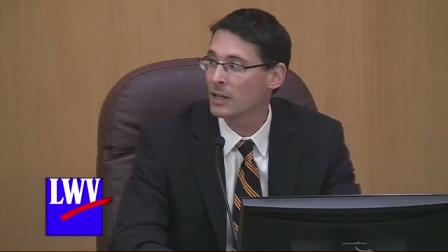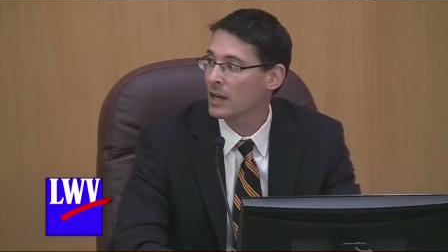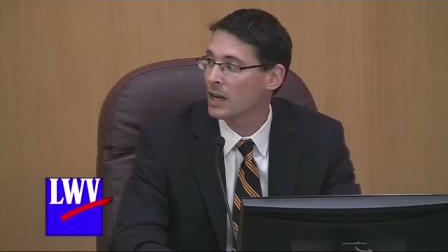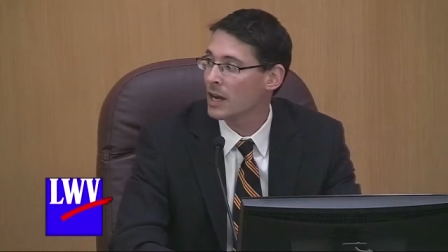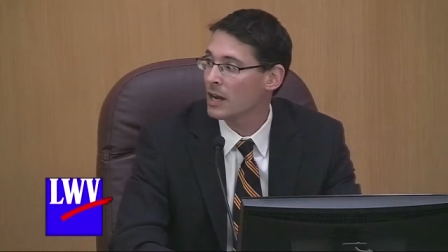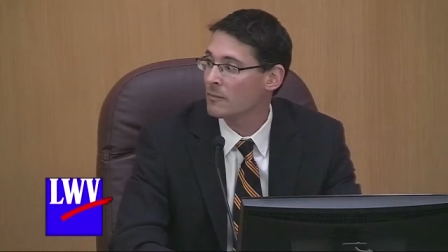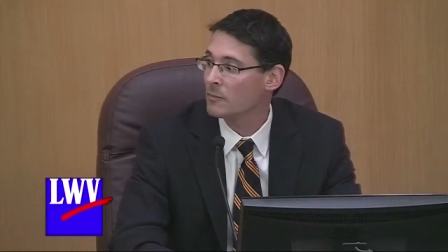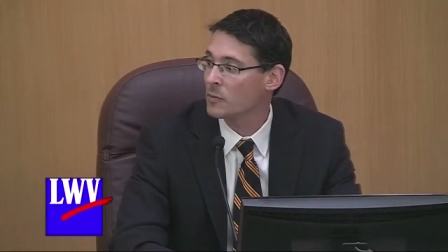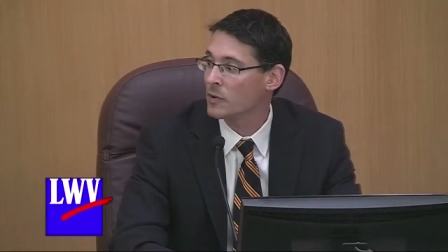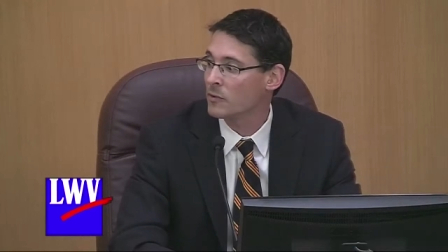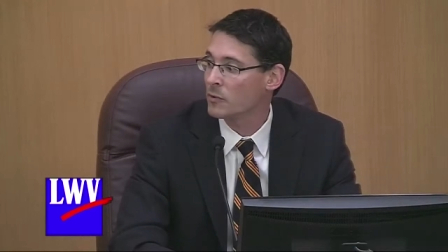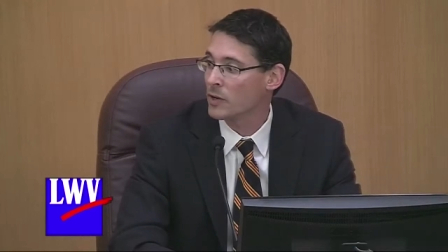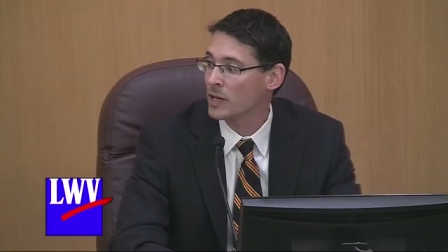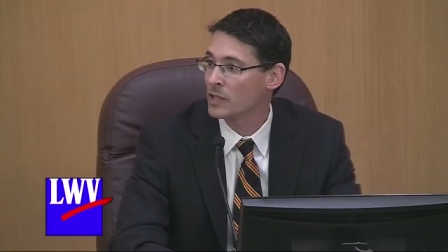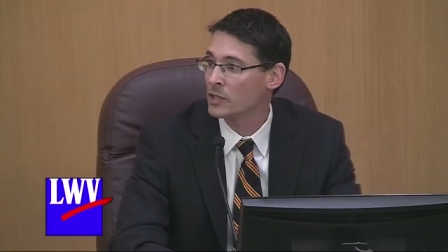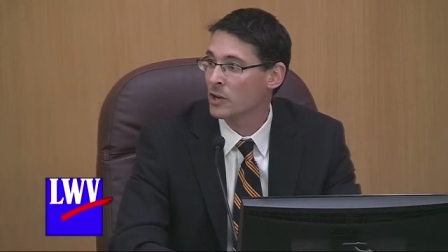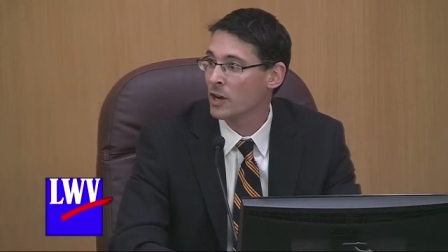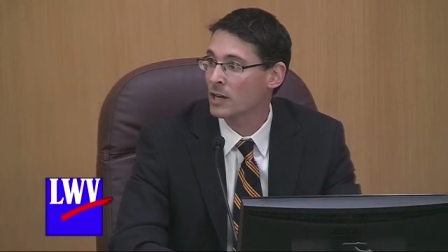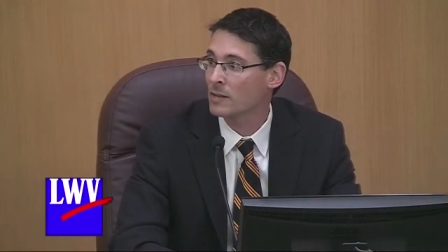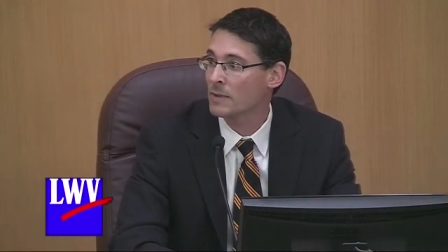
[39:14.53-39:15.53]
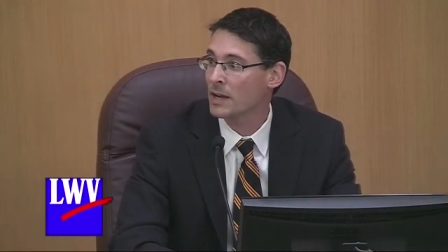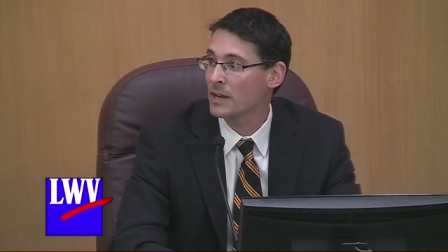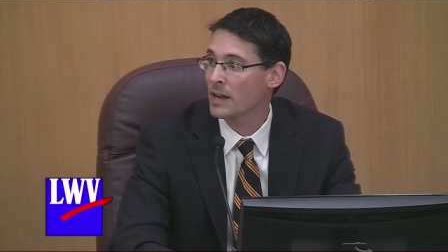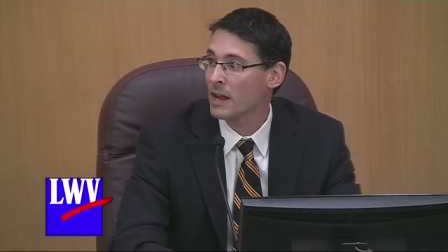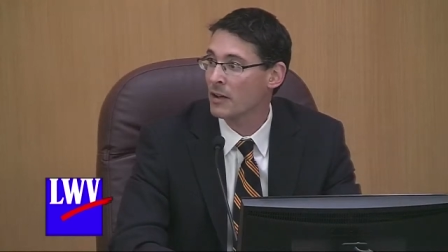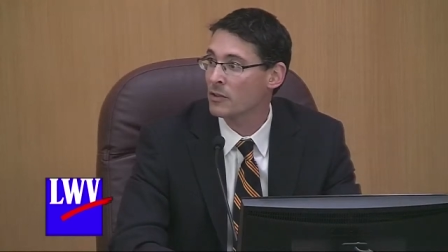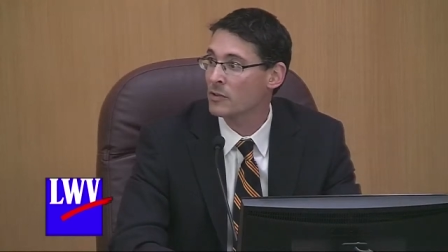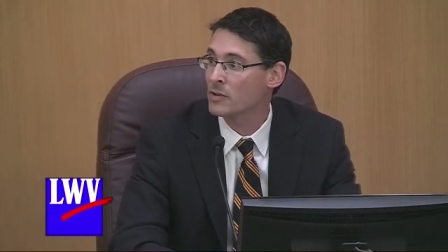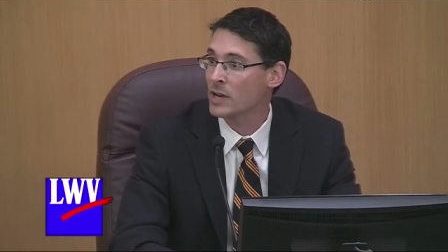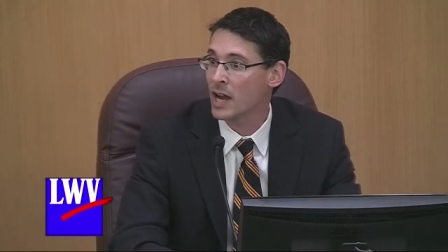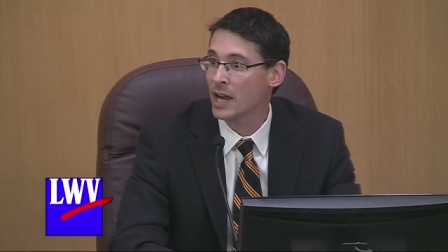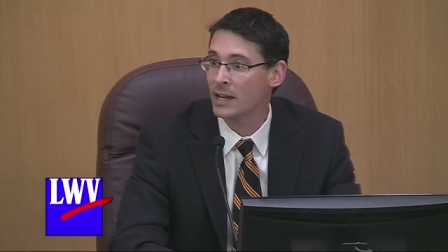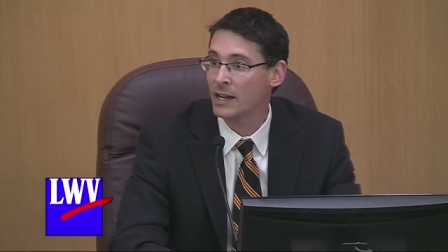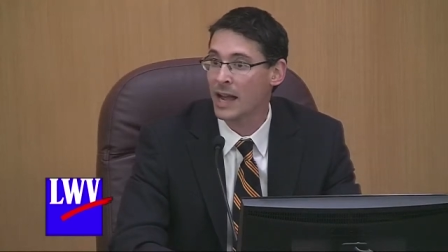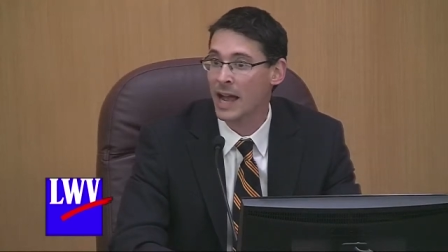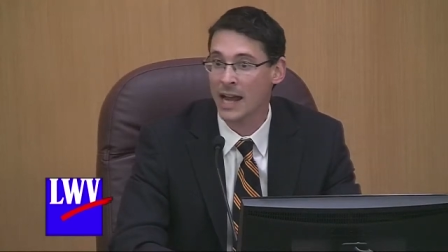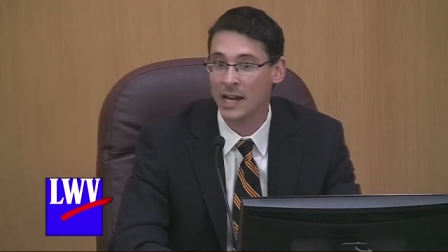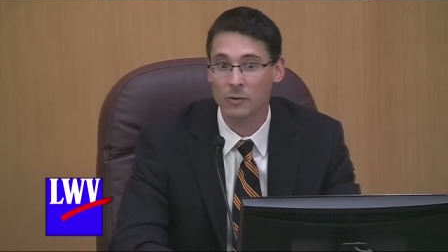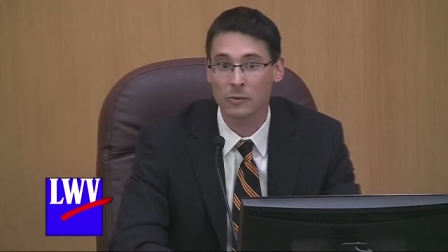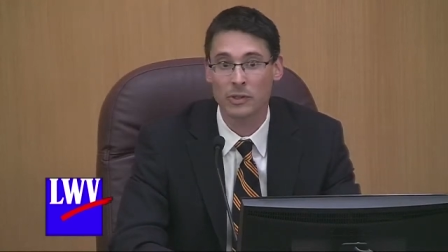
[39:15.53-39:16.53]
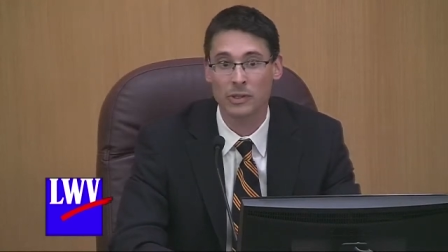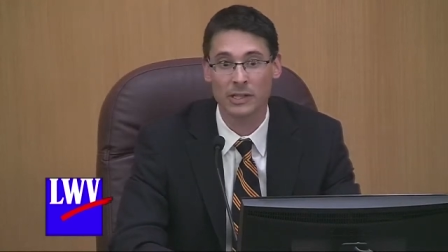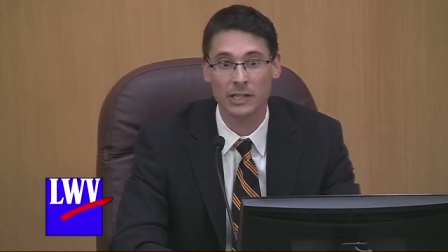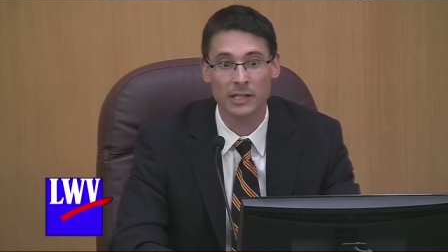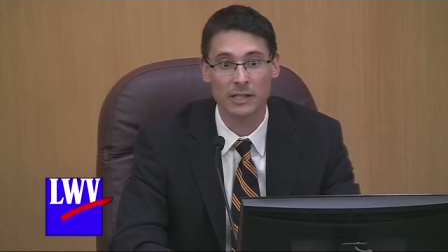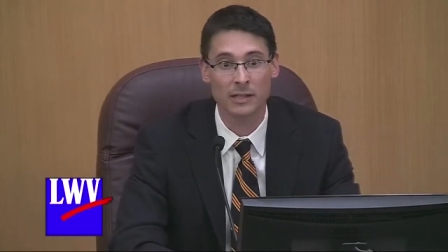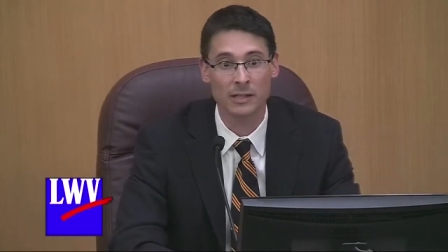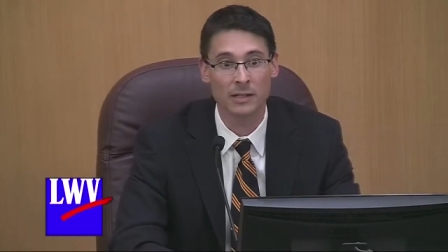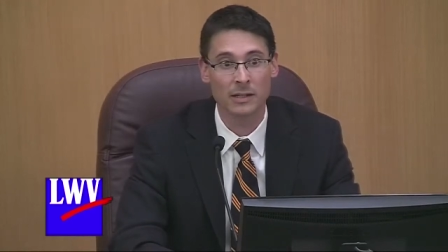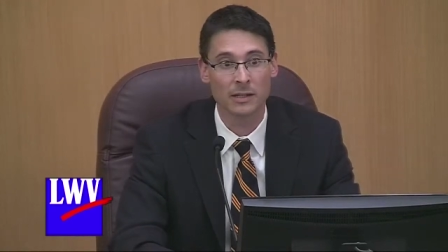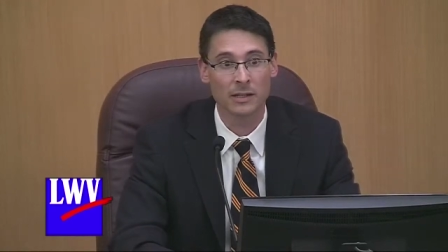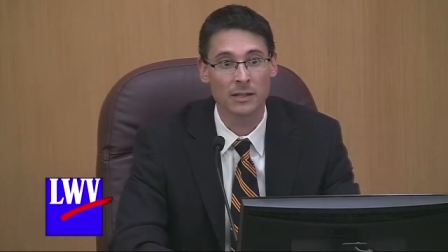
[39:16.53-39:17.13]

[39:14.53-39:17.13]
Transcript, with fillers: Um, we've already talked about how they're not adequately